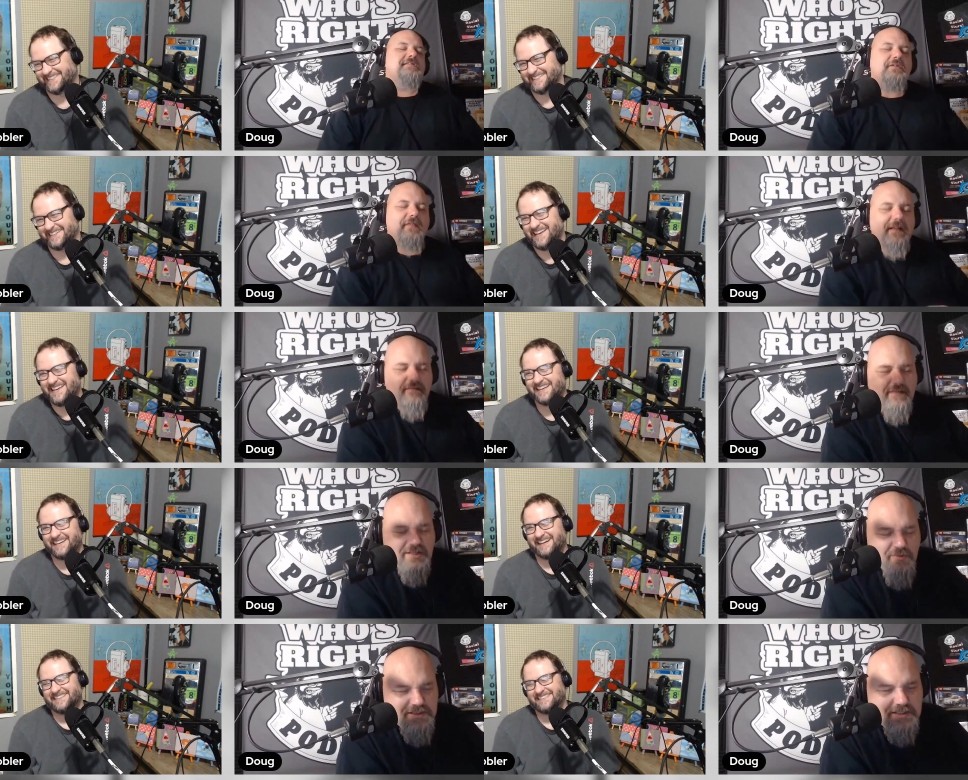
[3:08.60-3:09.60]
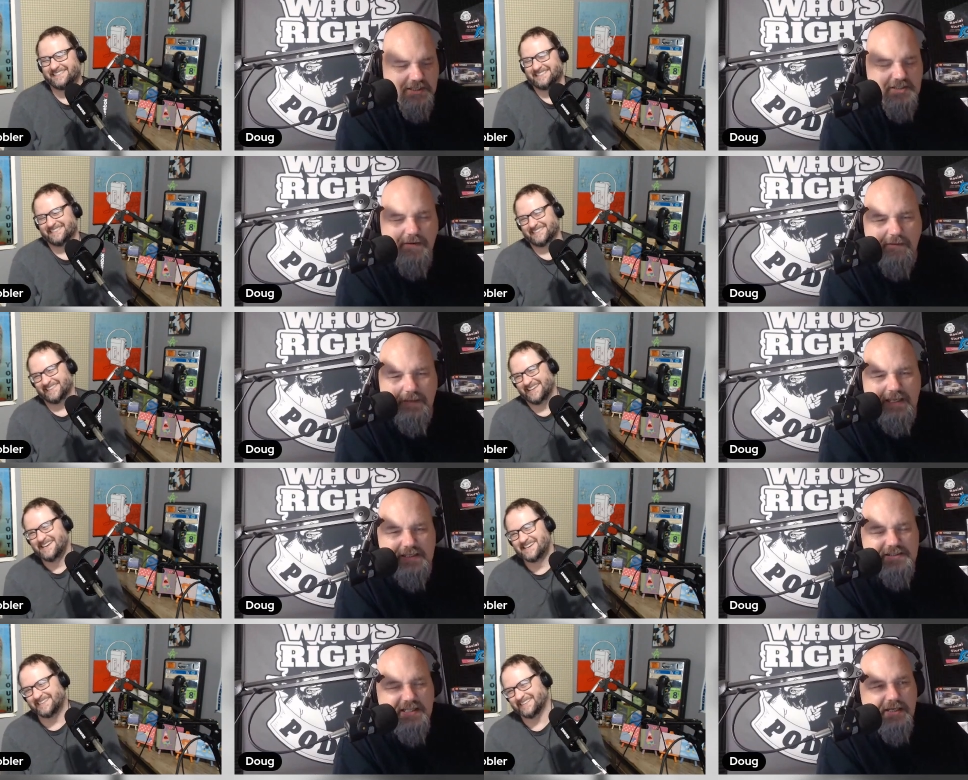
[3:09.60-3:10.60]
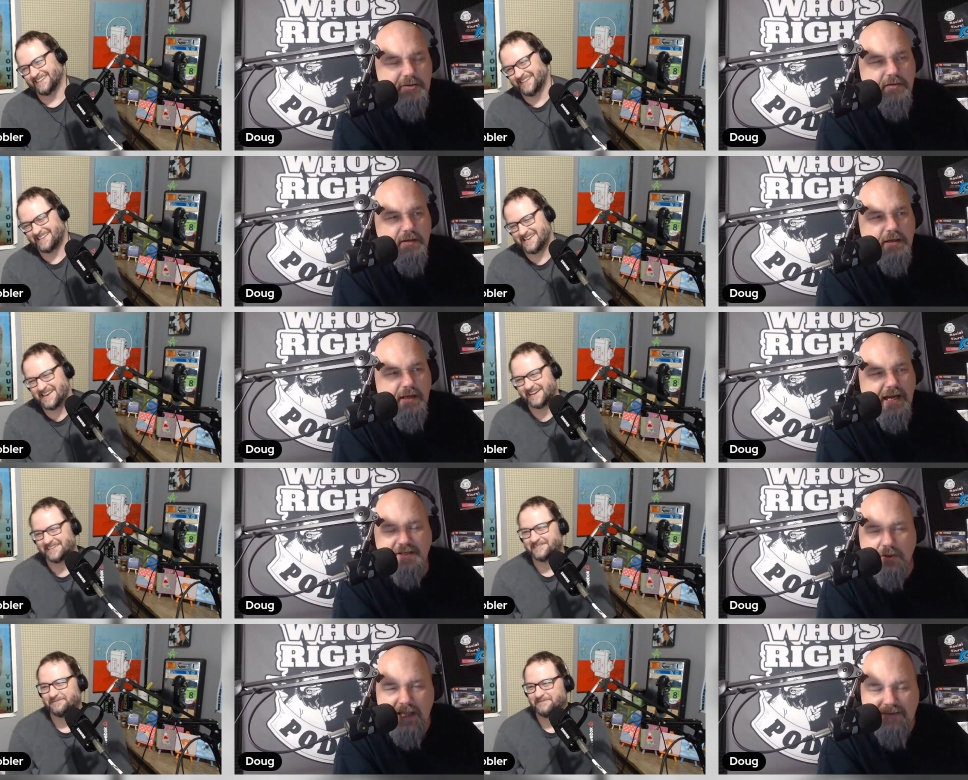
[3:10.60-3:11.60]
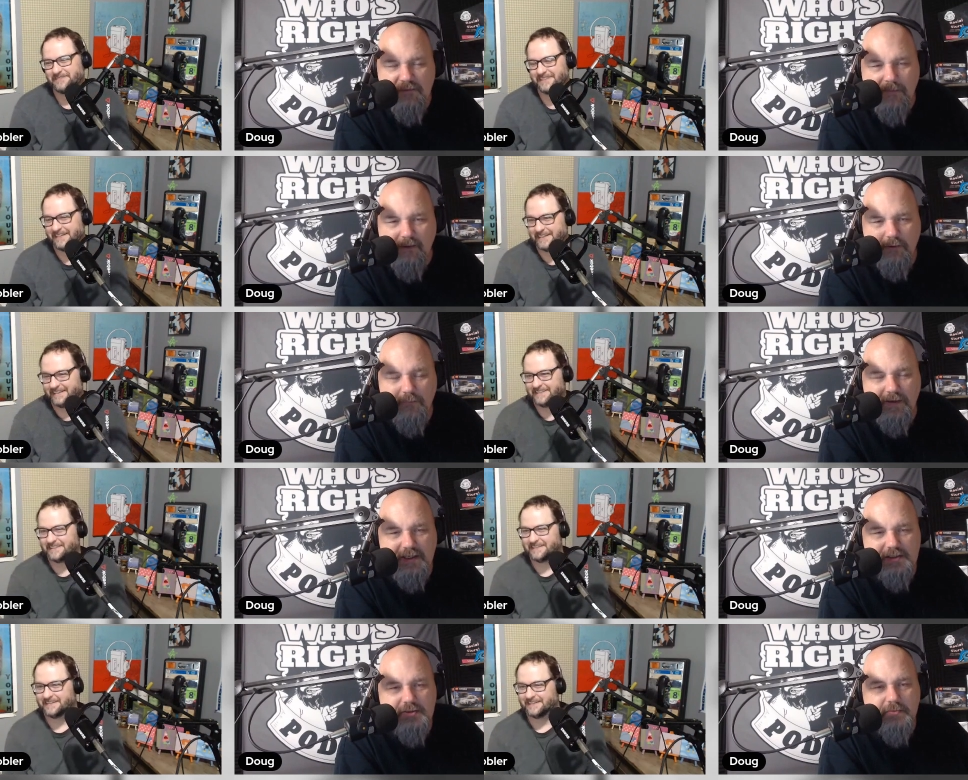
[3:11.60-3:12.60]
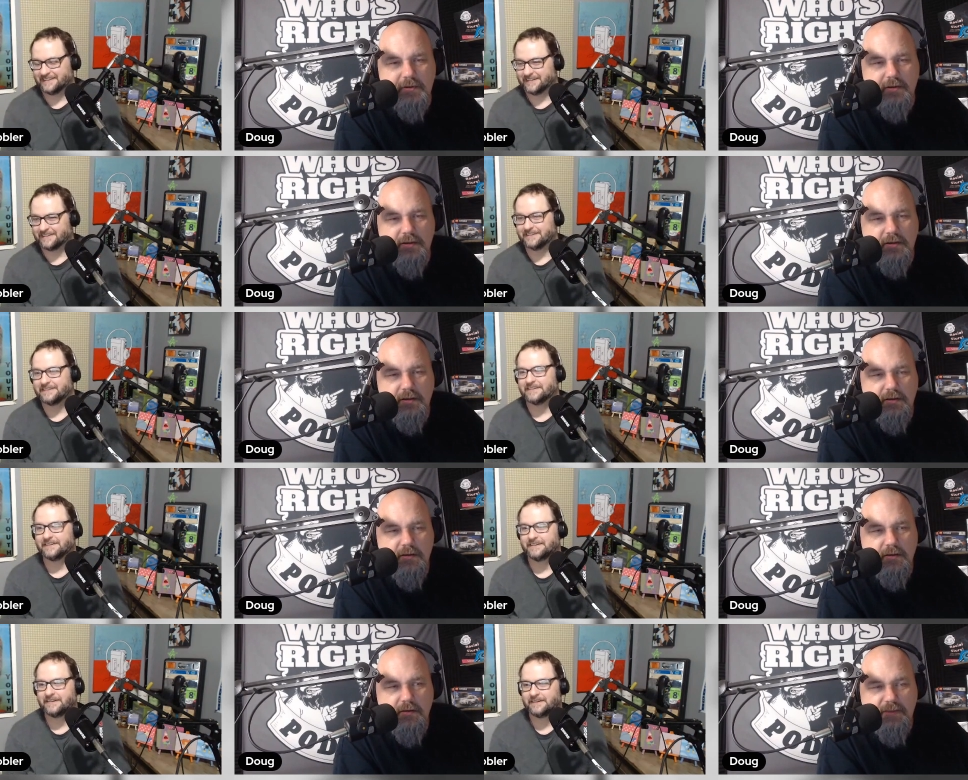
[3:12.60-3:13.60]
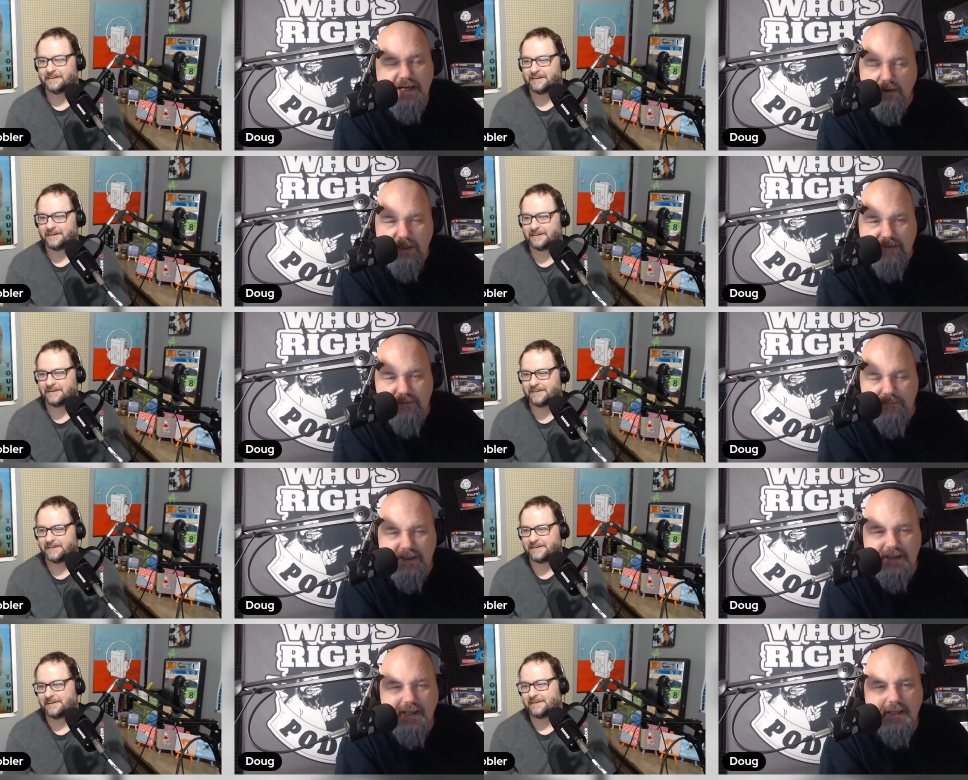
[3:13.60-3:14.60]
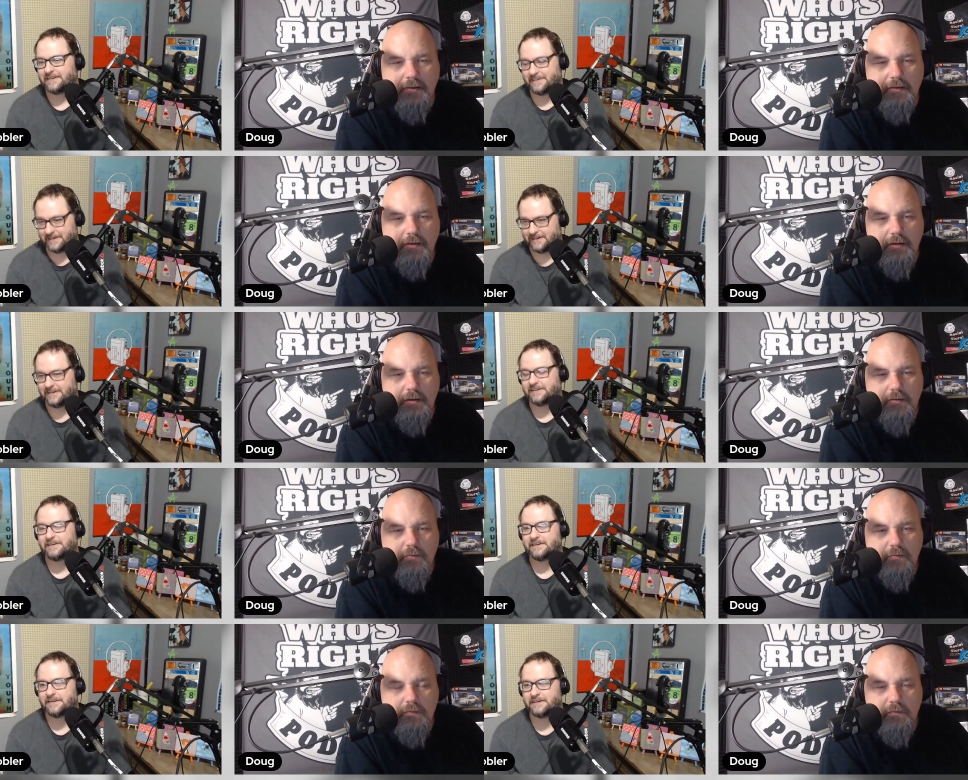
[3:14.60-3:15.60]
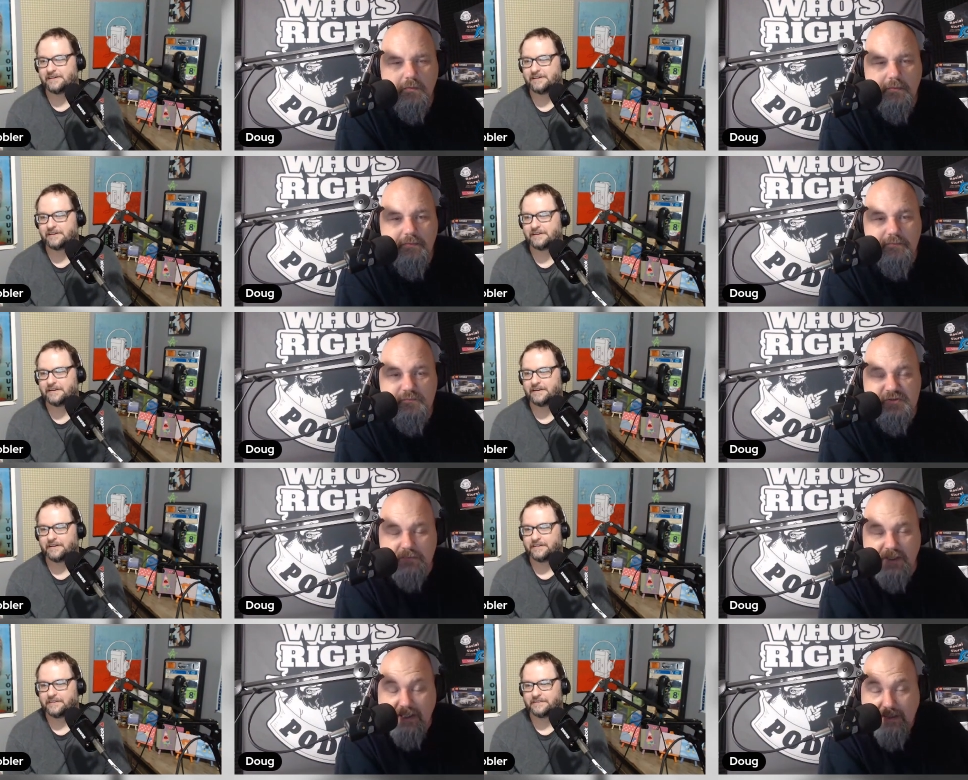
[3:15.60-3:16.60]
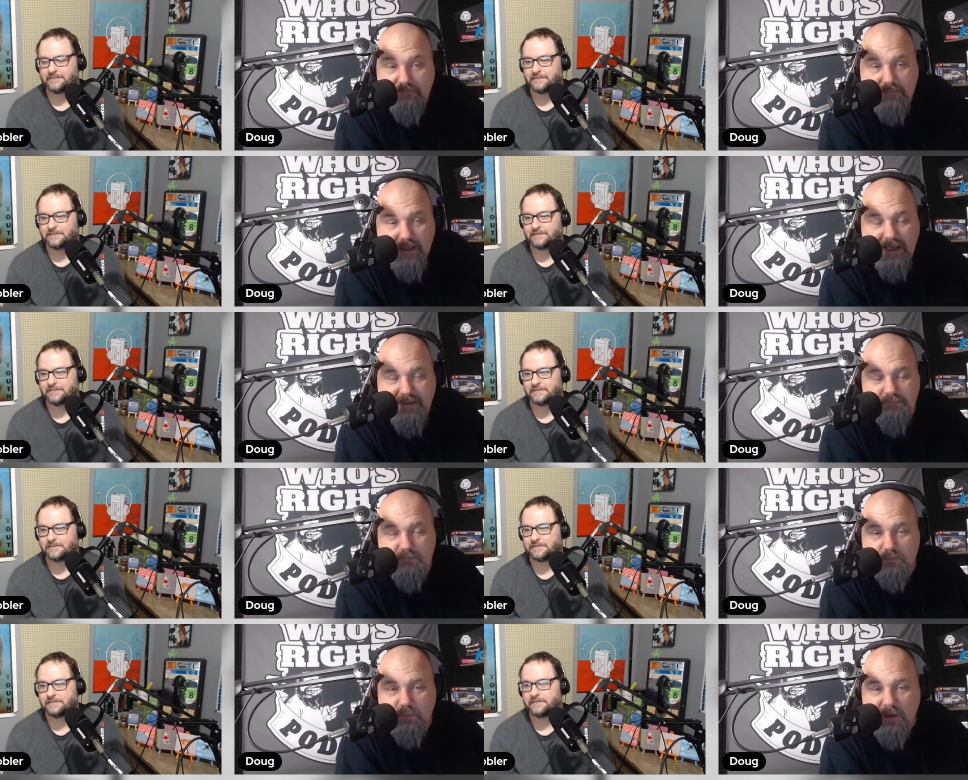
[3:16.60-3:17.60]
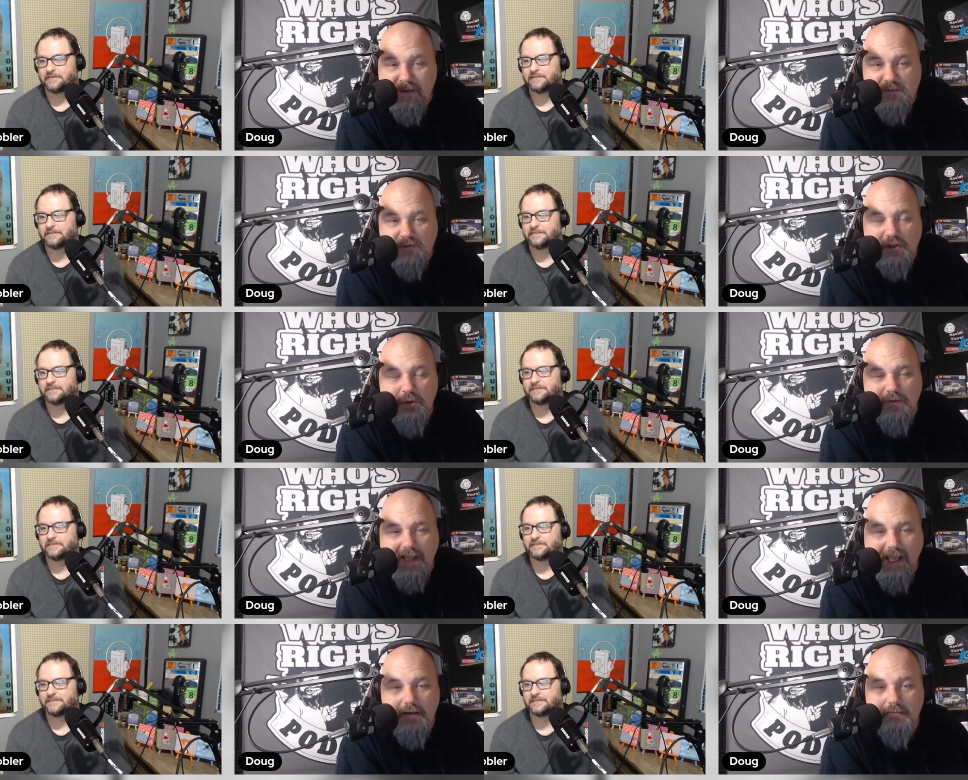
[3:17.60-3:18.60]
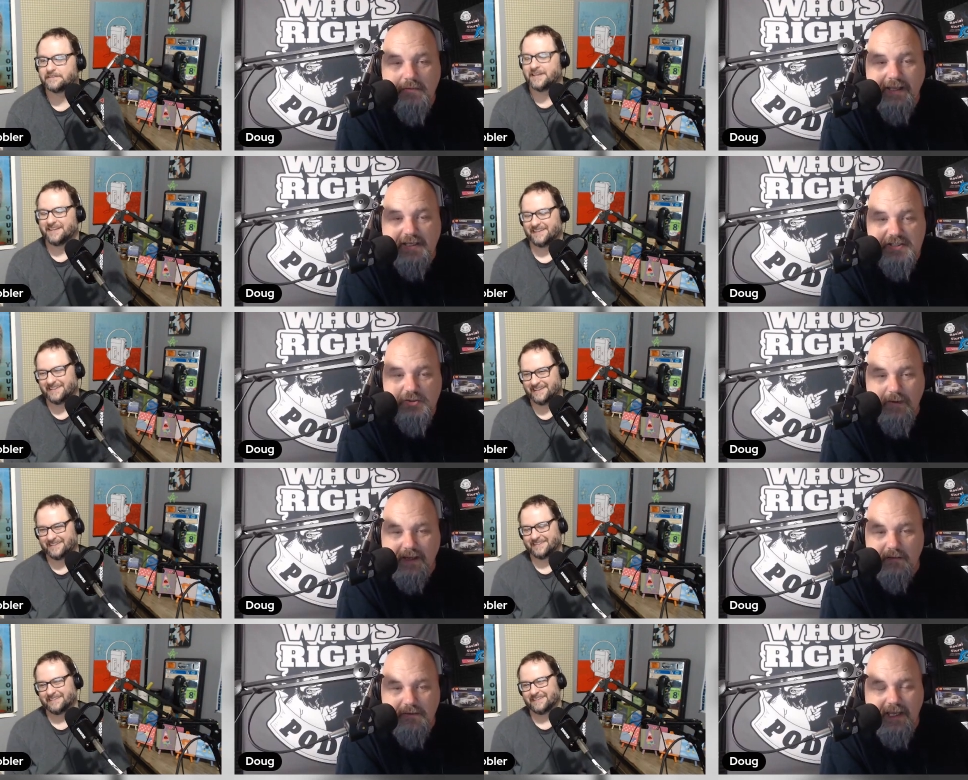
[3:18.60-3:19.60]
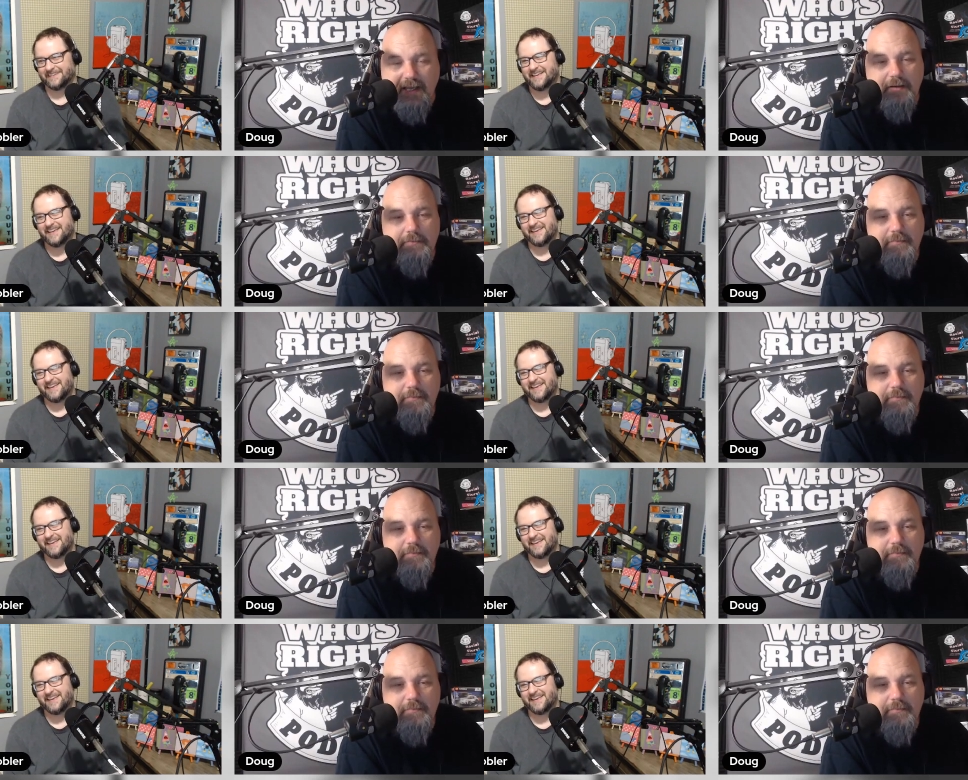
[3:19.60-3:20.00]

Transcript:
Speaker 1: so that, that's what sucks about me is that I don't have a micro penis, uh-huh. but I don't have a big dick. Uh-huh. So like, I what am I supposed to do with that? Like it's just a regular dick.